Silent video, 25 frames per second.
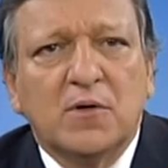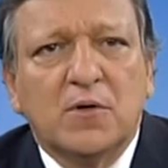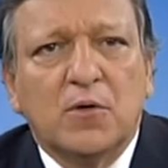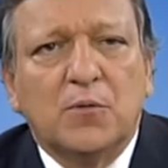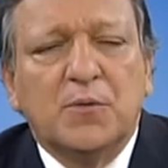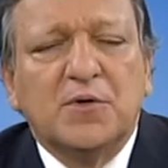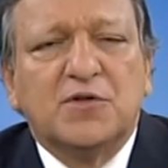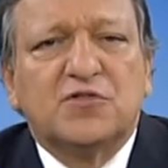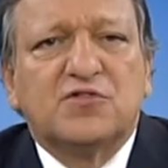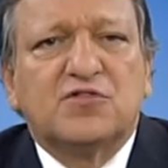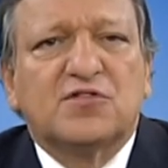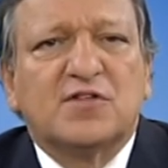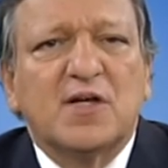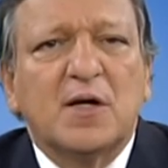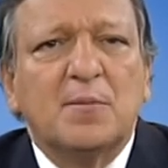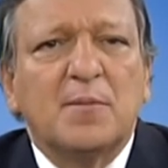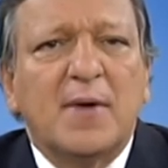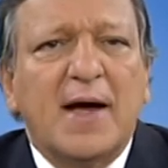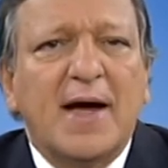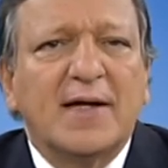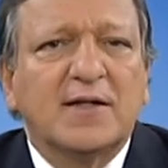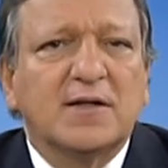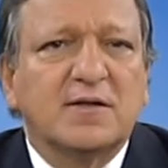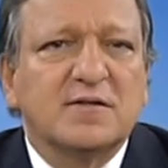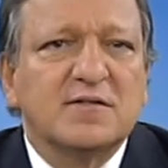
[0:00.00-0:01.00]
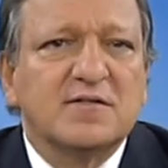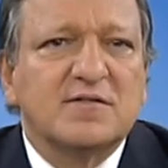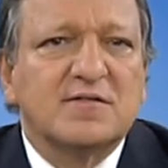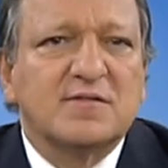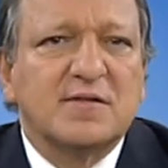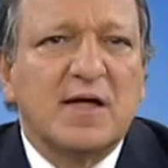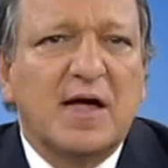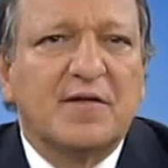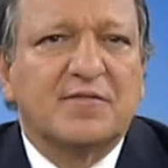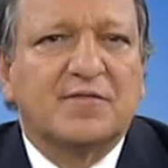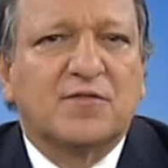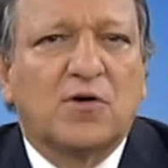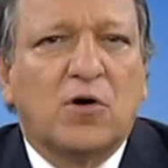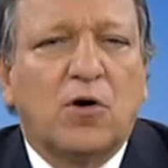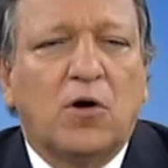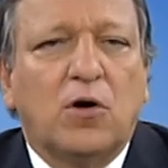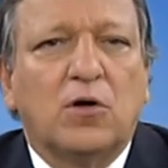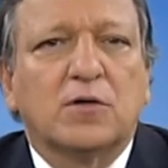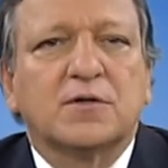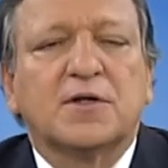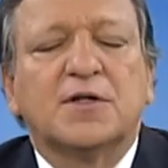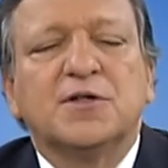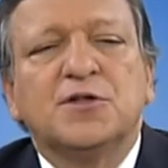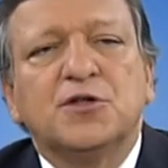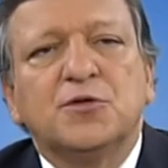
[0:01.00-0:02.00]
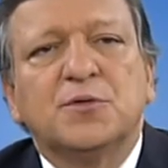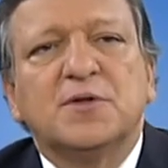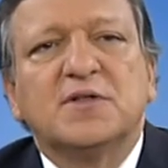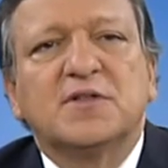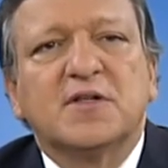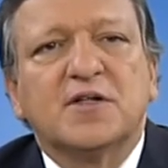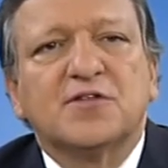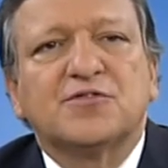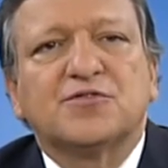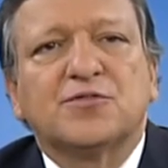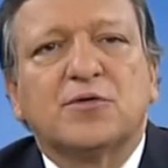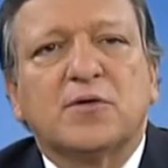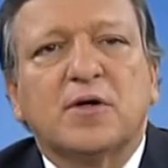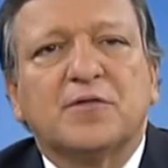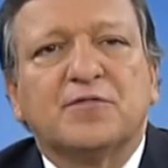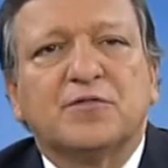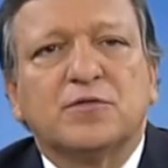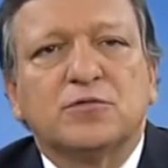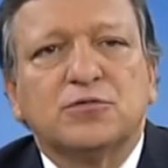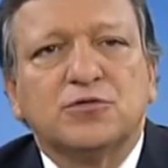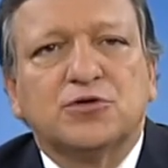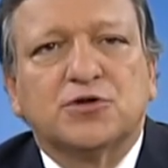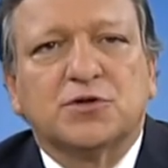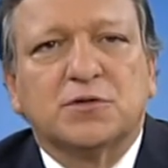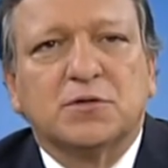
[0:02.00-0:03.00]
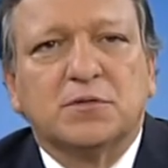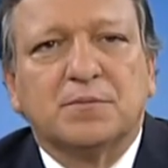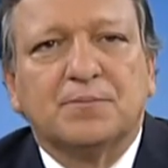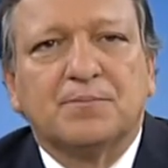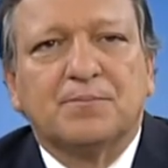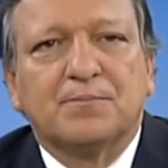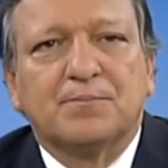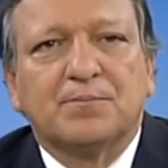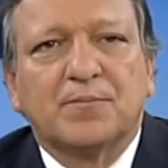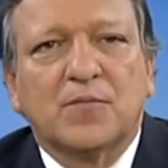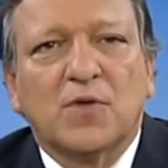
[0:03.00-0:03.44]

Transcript: which some analysts have called a new industrial revolution,